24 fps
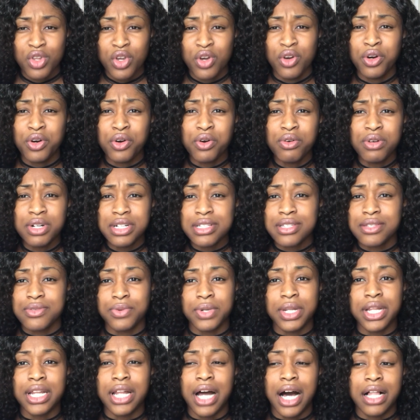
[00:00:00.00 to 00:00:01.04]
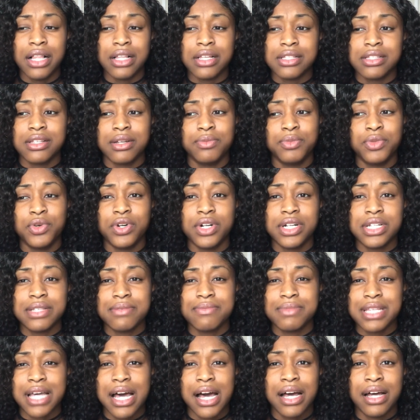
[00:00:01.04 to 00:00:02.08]
of course, $20 or more
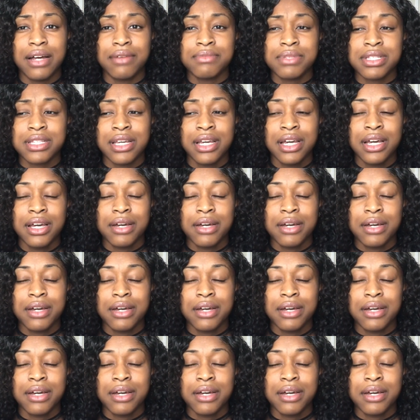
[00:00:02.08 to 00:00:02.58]
sometimes.